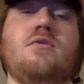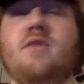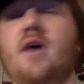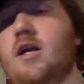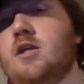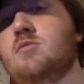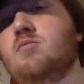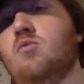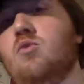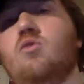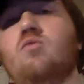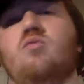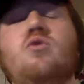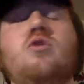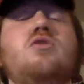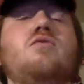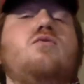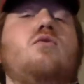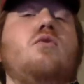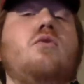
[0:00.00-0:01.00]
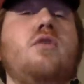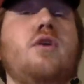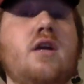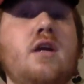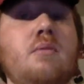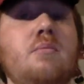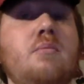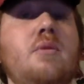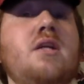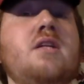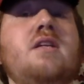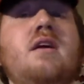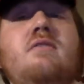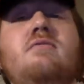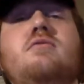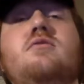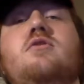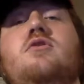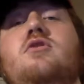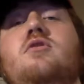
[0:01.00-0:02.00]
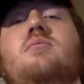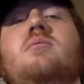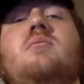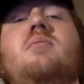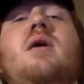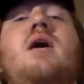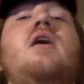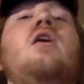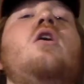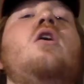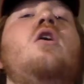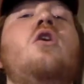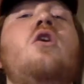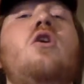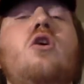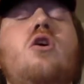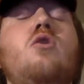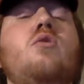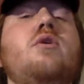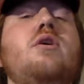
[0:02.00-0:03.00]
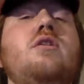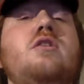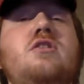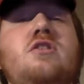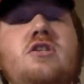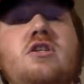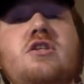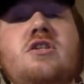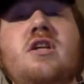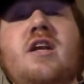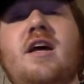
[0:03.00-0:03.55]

That's more wishful thinking, but he definitely should be back early in the season.